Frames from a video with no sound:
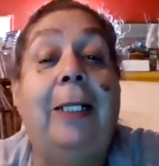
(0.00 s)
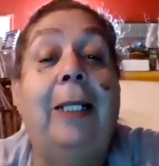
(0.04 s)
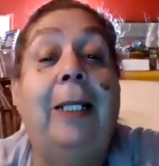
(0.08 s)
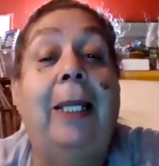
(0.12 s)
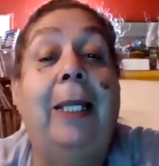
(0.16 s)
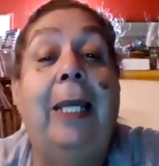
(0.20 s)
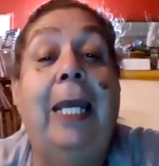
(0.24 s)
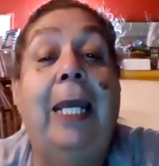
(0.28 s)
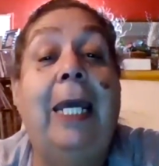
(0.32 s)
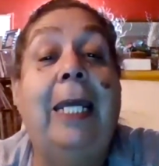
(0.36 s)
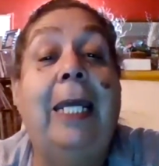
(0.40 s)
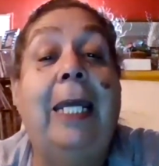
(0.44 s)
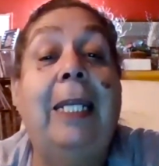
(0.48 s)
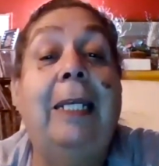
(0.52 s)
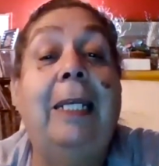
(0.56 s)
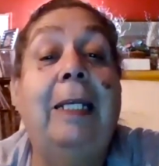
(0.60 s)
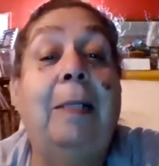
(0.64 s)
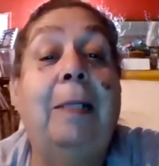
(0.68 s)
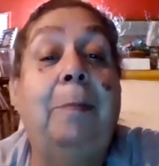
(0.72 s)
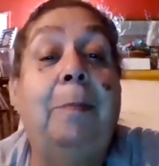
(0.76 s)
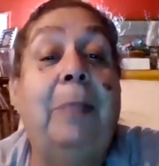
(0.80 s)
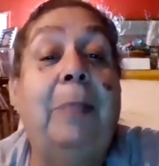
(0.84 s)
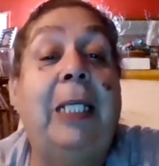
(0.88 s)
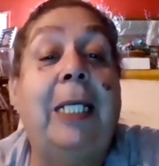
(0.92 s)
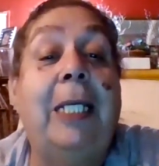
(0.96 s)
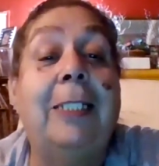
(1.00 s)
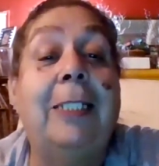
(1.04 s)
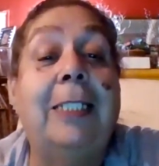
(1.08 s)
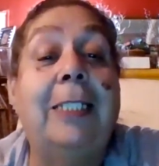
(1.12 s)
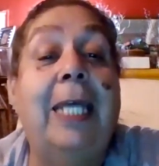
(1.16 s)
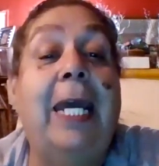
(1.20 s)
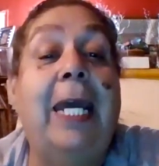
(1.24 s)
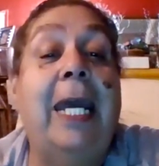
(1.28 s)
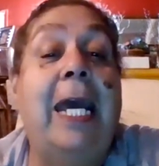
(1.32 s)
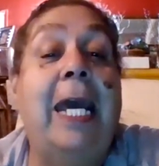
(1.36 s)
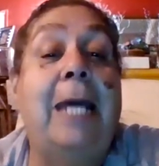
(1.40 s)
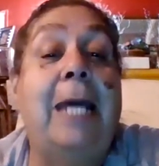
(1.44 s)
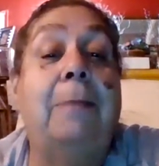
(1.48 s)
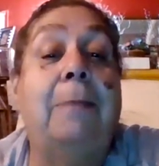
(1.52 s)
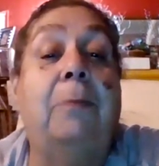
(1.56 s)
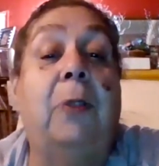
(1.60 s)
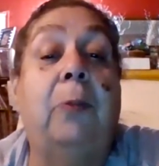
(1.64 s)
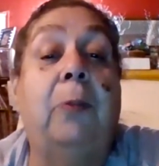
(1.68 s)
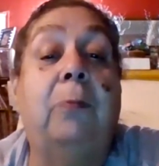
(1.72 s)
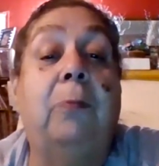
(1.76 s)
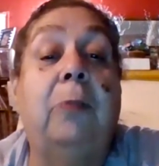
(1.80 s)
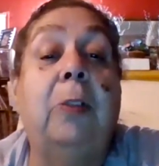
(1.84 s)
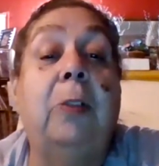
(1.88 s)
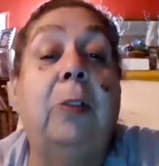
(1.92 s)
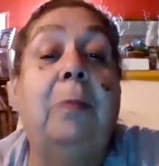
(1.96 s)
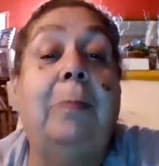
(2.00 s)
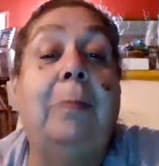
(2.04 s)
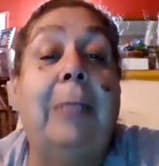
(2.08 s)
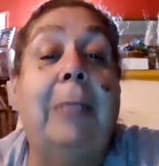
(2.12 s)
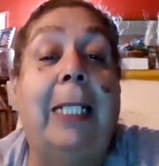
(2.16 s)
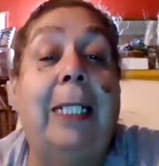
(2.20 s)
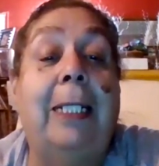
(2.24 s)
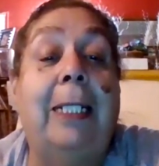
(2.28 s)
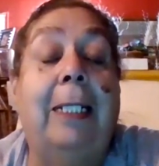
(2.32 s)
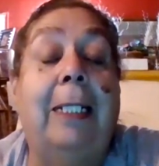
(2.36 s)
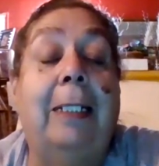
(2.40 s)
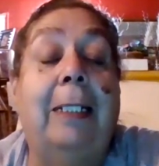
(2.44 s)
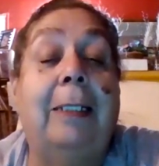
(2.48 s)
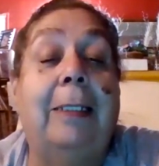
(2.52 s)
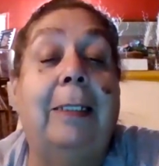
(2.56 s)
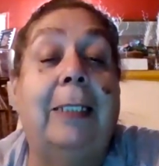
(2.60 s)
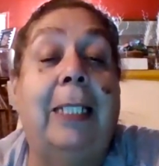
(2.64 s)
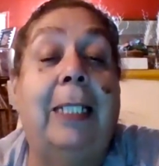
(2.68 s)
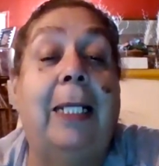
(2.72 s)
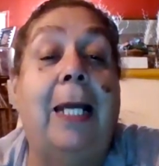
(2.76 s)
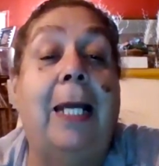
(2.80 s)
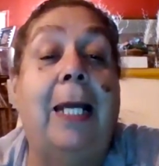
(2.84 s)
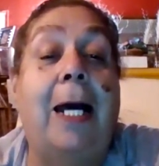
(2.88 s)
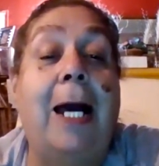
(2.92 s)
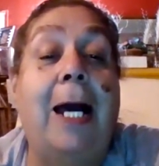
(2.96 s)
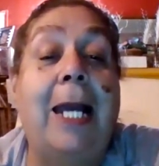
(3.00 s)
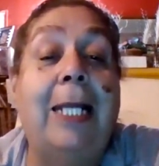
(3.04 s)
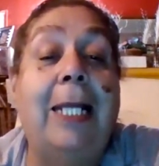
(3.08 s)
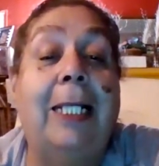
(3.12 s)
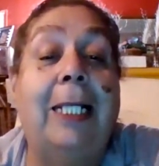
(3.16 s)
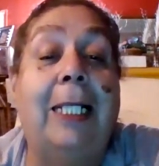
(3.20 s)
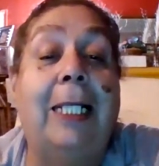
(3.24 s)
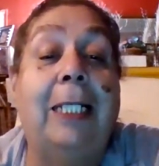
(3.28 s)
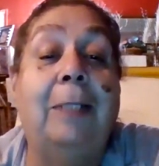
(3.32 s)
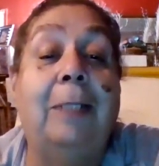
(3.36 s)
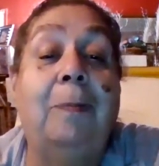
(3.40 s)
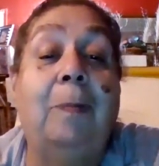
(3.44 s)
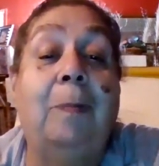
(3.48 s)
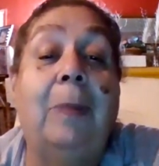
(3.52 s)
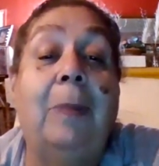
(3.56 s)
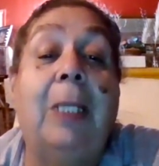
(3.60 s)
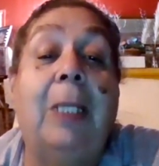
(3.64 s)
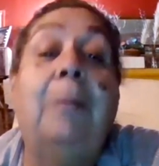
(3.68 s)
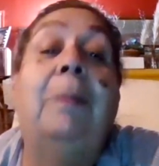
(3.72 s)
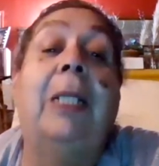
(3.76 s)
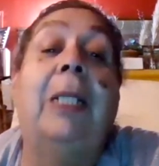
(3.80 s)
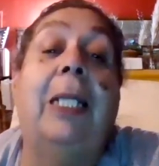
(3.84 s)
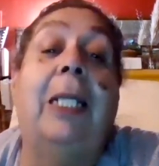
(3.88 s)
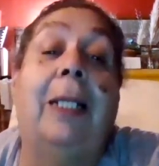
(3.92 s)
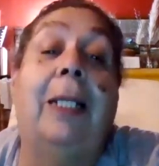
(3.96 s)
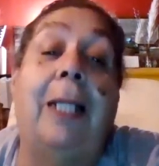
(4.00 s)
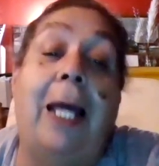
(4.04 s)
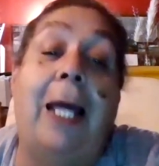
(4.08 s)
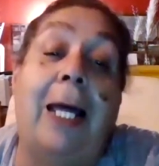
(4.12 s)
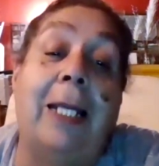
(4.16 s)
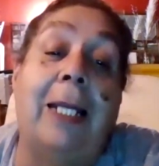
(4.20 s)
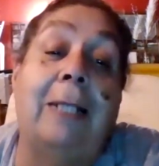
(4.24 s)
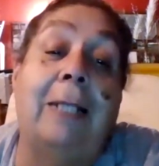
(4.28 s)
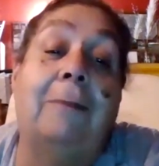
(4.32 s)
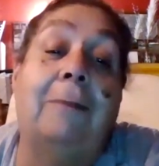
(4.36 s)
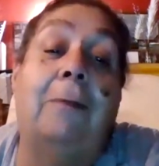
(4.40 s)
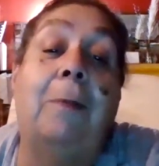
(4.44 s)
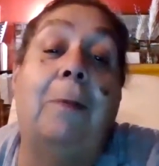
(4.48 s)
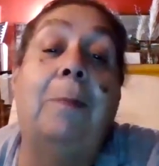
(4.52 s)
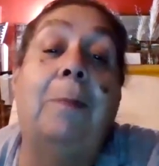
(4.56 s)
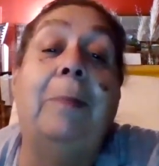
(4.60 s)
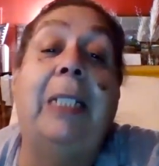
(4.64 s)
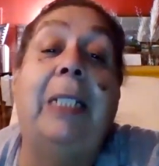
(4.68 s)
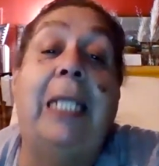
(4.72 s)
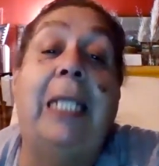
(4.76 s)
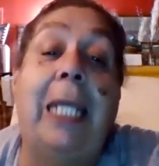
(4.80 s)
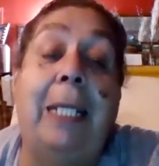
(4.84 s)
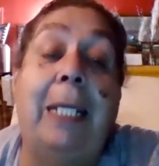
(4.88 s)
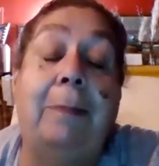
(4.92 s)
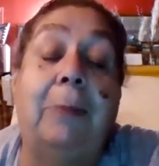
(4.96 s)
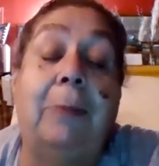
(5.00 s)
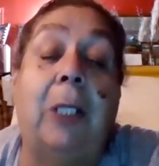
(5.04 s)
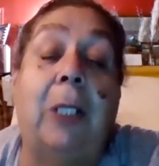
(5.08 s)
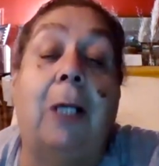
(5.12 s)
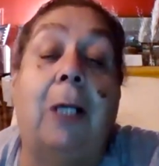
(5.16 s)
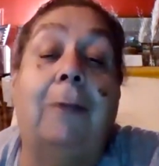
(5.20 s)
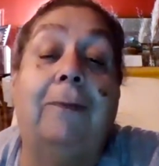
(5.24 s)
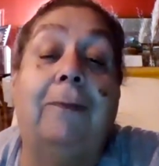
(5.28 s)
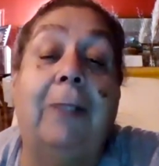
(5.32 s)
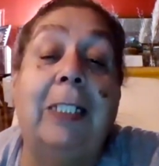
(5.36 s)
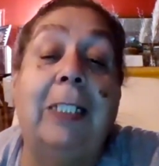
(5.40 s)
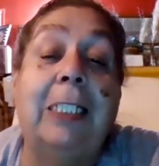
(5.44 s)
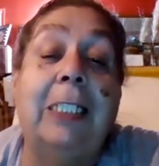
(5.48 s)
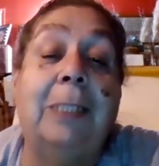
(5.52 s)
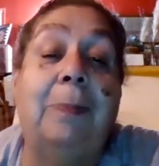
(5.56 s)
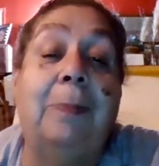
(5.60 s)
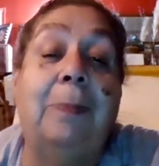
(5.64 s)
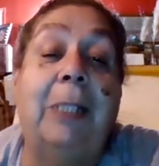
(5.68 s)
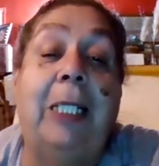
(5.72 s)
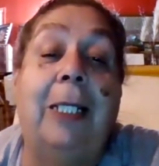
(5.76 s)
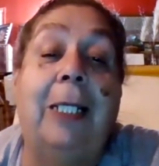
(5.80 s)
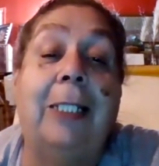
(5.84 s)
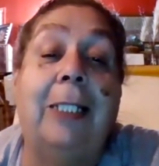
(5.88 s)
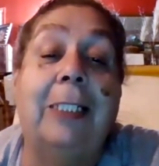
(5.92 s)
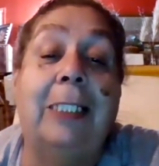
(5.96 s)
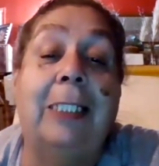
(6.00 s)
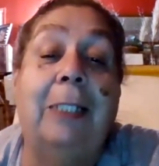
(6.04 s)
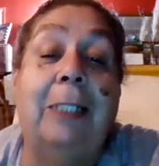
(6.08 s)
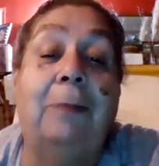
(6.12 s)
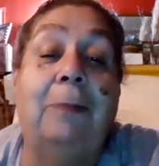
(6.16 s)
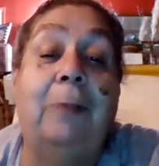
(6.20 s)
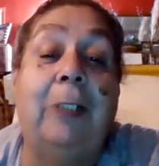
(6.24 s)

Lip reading: and because they had more room than the island. But a lot of them became dolphins because they were